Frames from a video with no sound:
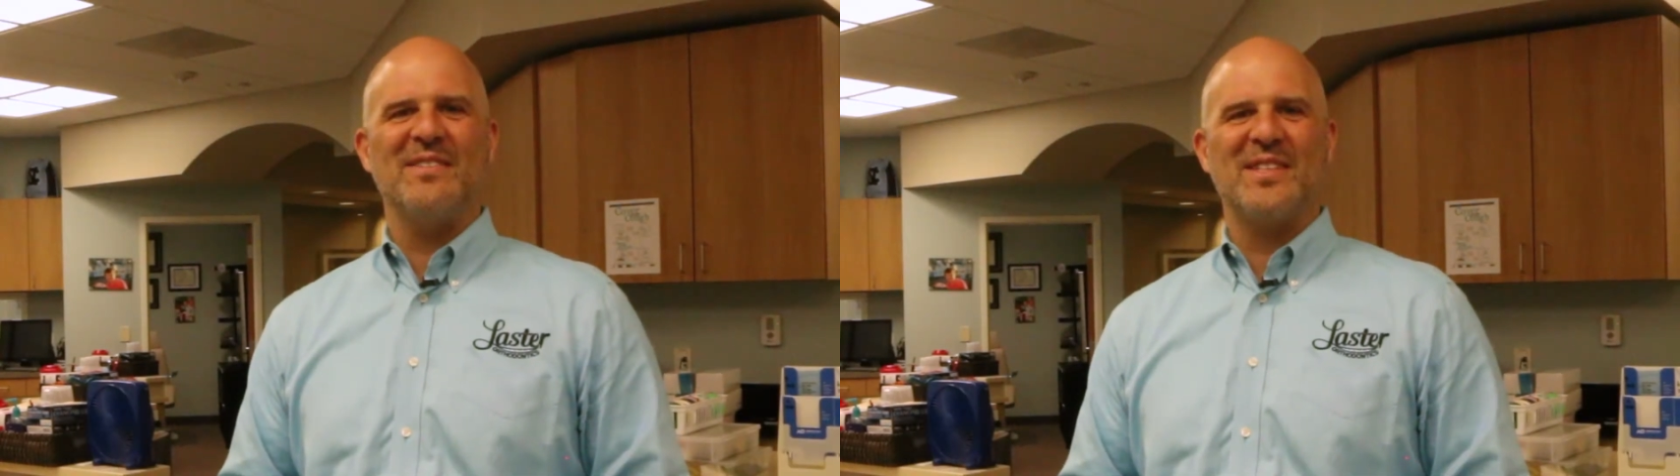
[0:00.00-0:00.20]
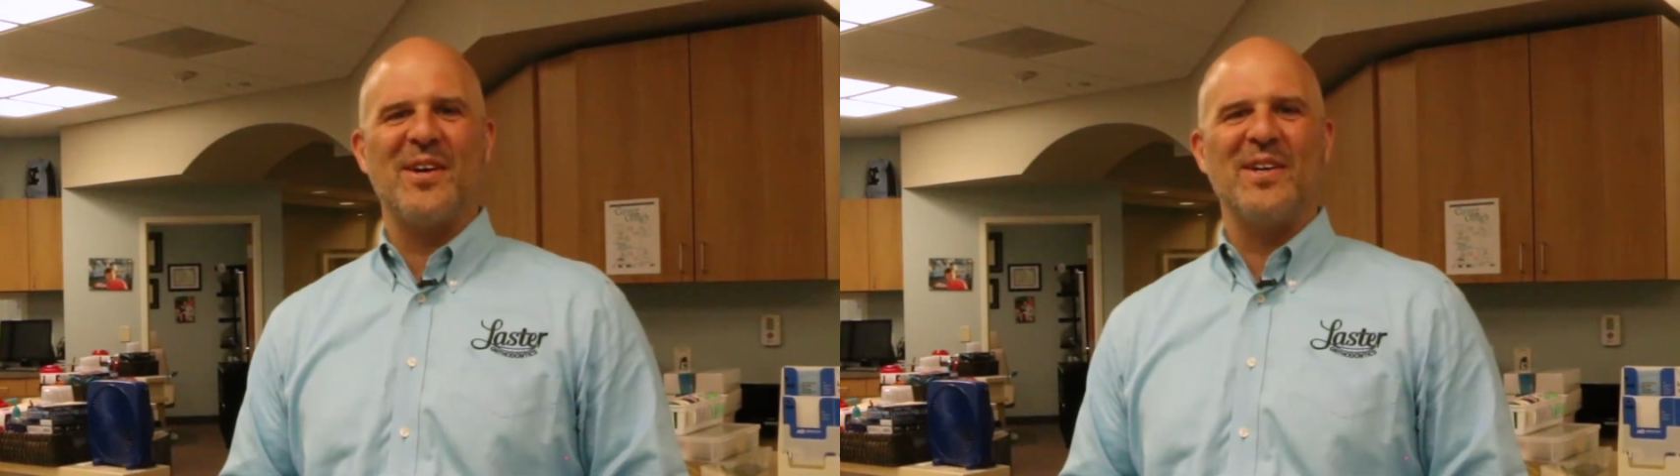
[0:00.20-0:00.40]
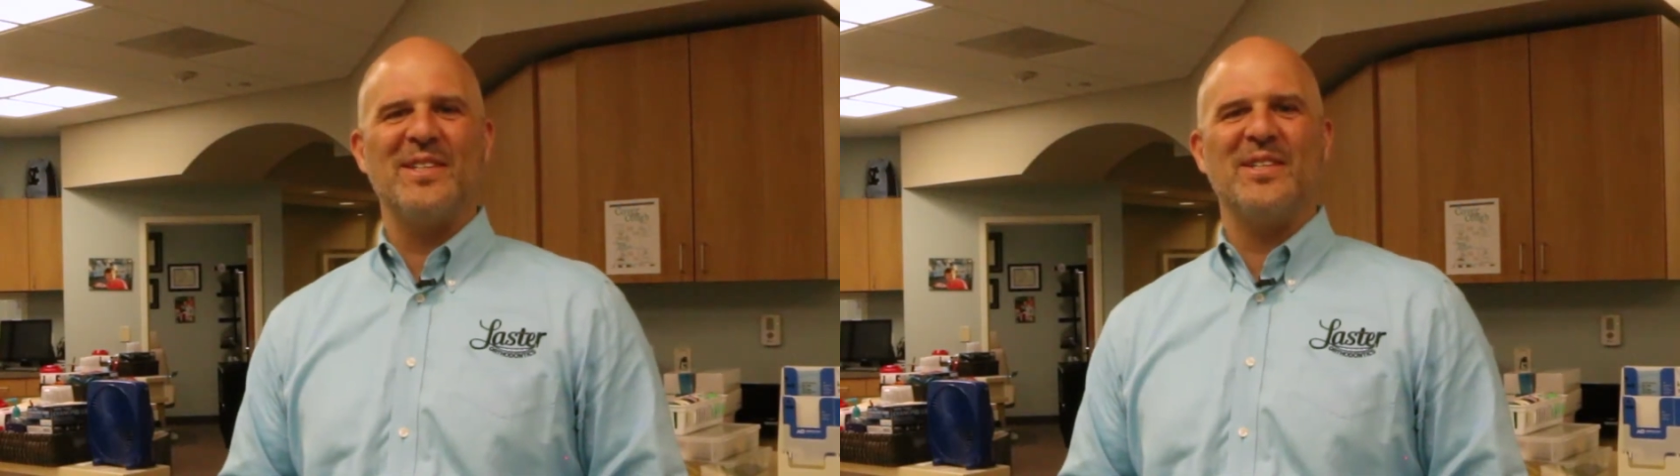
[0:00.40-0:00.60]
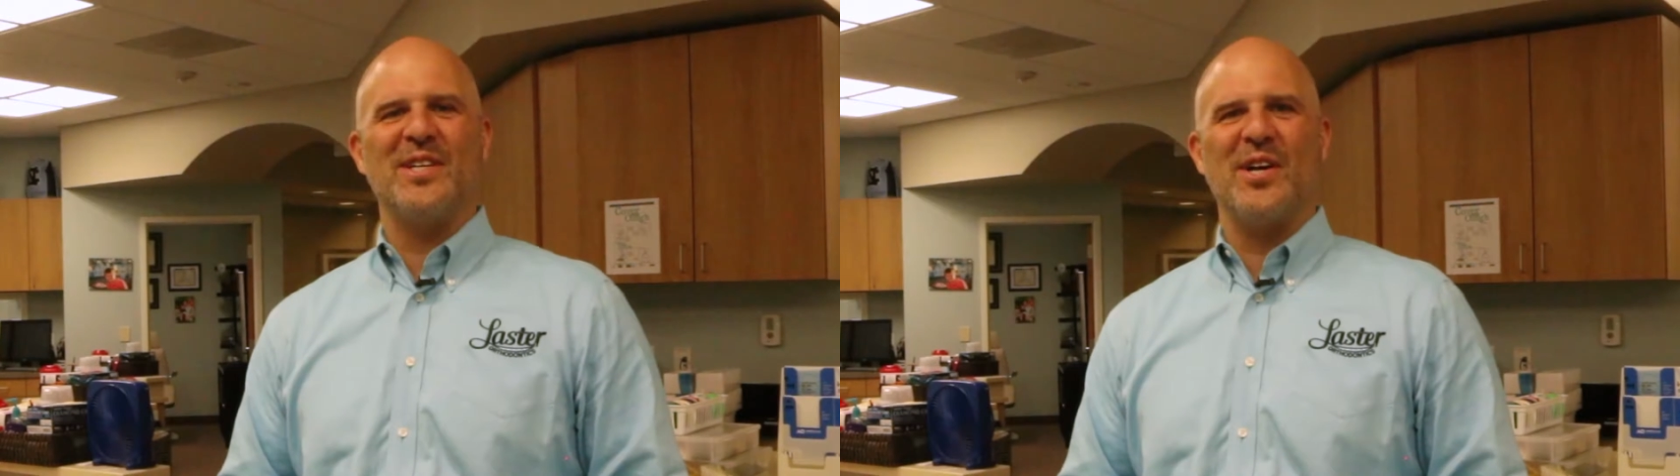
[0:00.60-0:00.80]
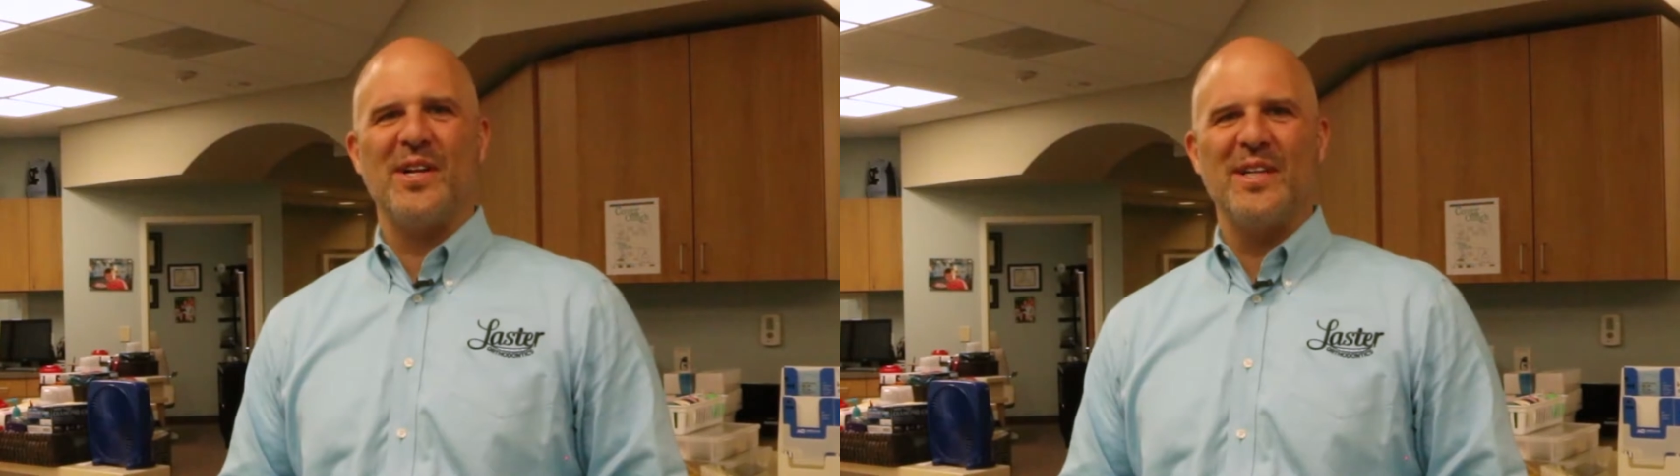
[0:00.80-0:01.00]
You've started your
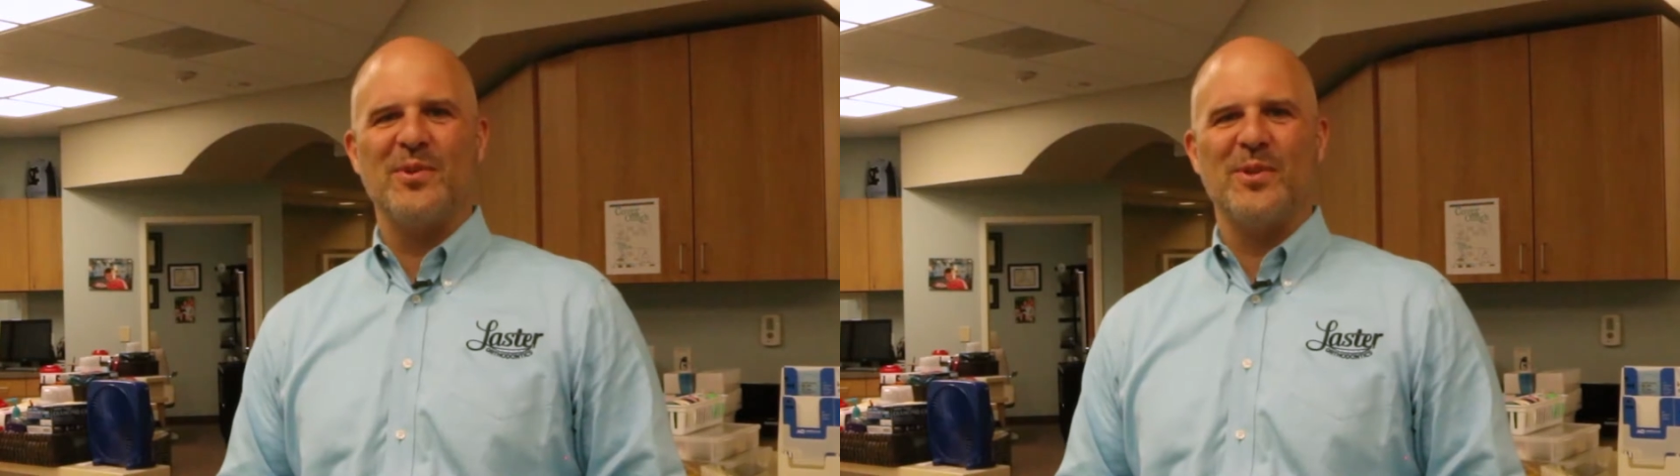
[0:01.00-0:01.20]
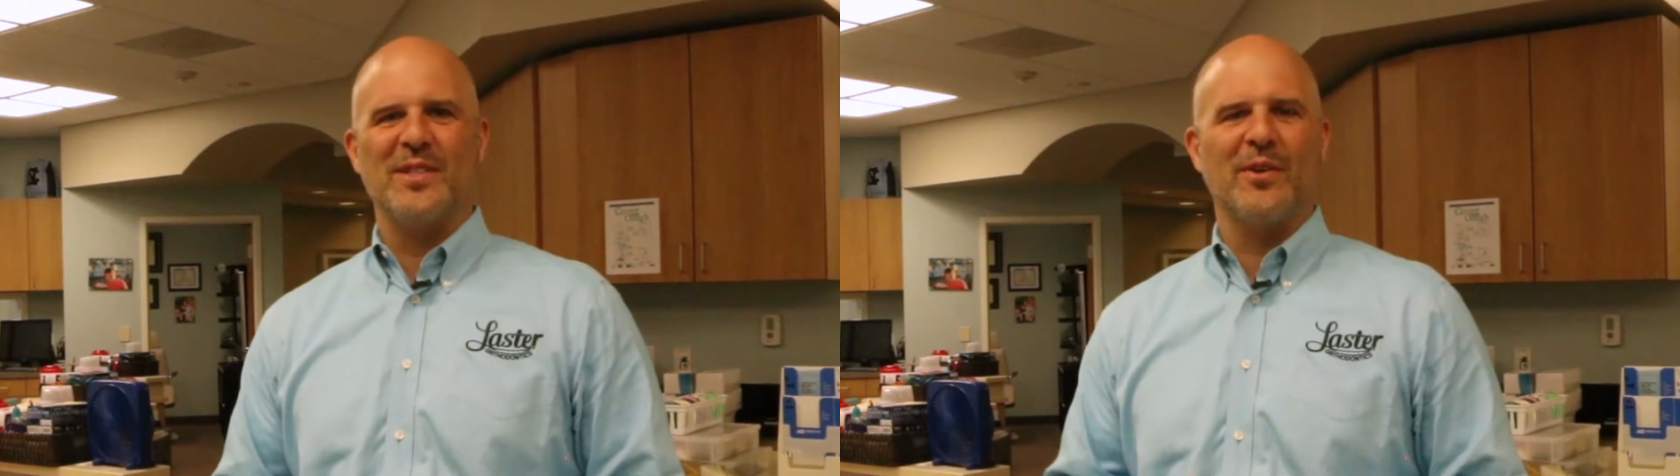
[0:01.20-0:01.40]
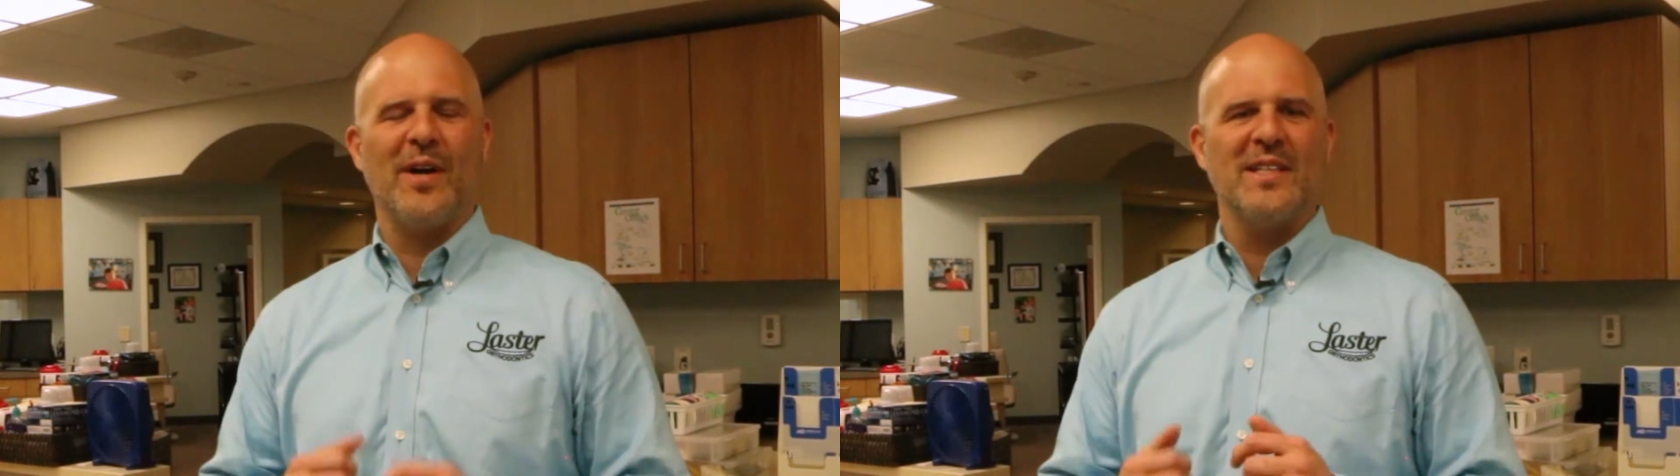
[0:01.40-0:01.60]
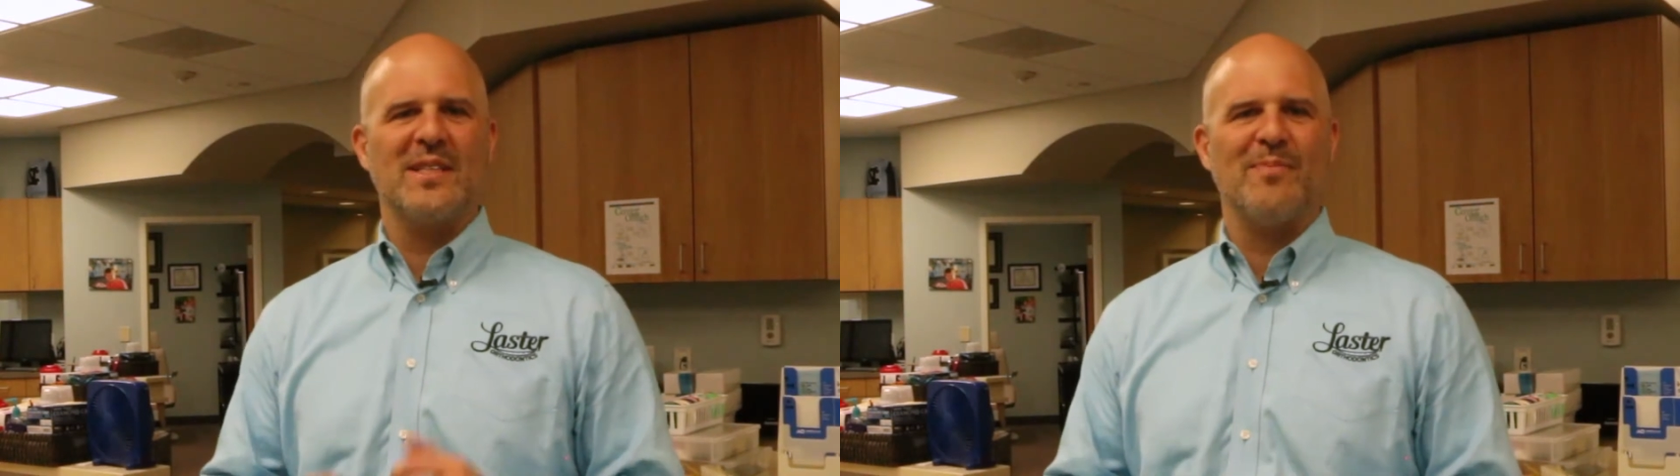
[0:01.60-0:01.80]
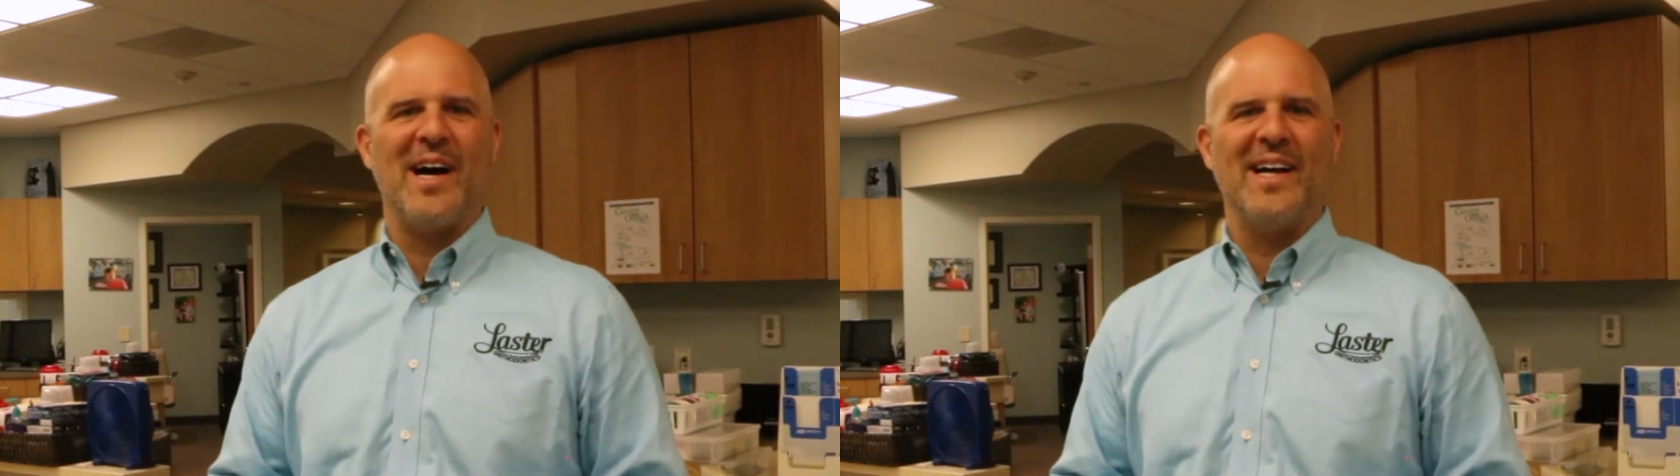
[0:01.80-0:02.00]
journey towards a great
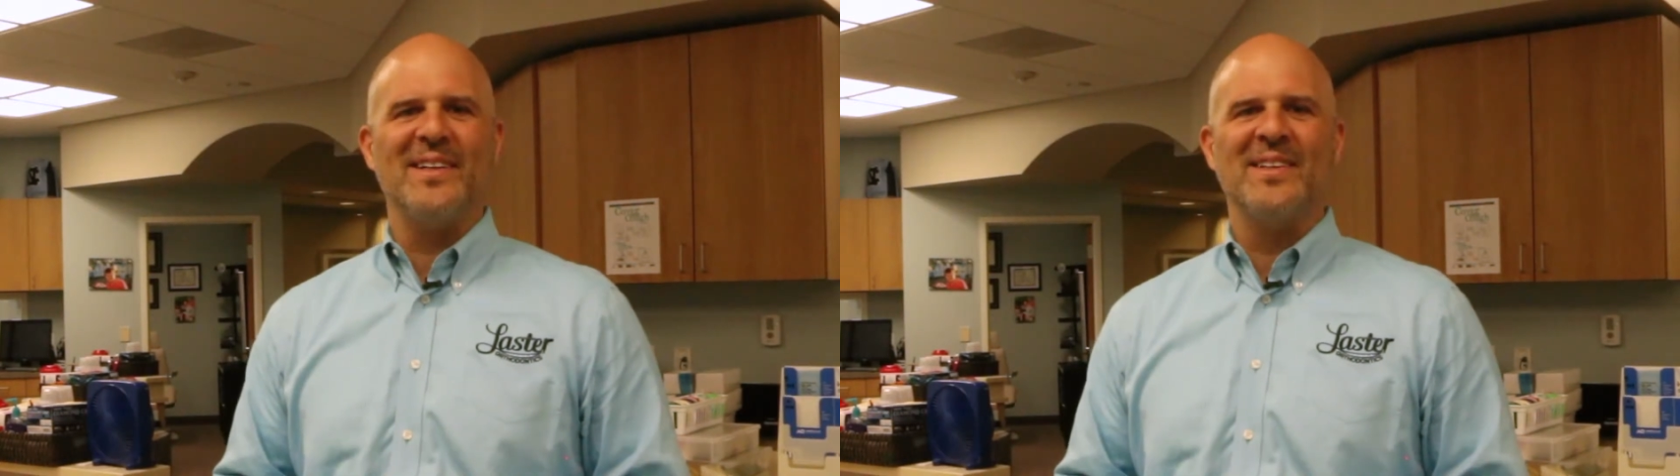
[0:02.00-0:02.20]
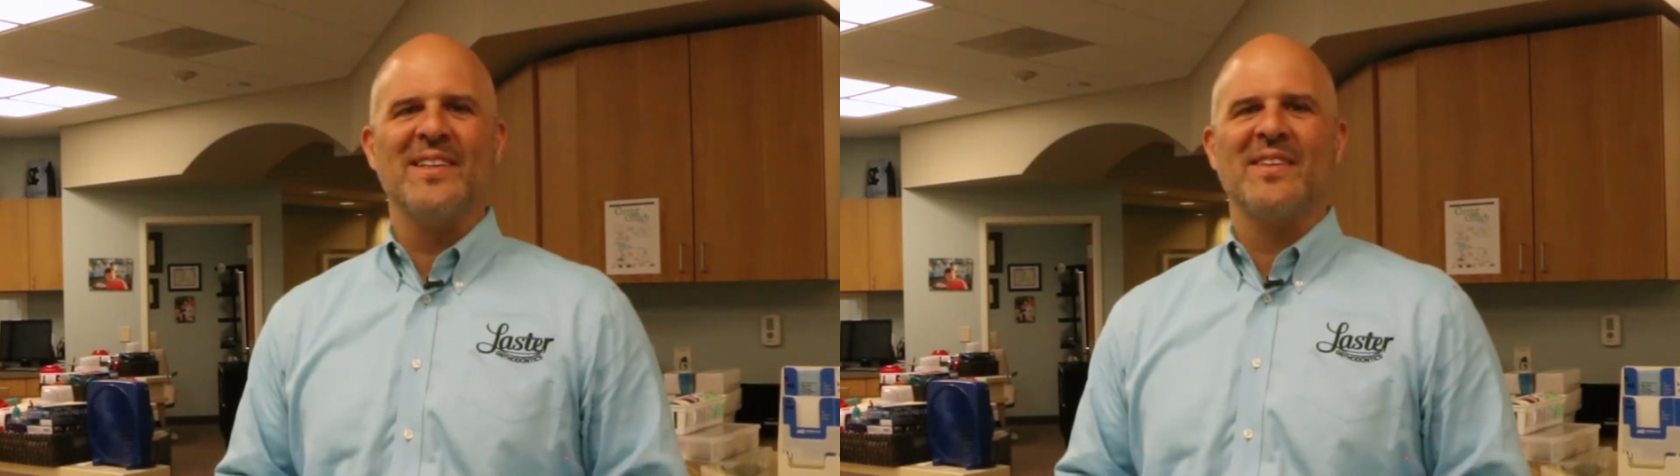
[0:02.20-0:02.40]
smile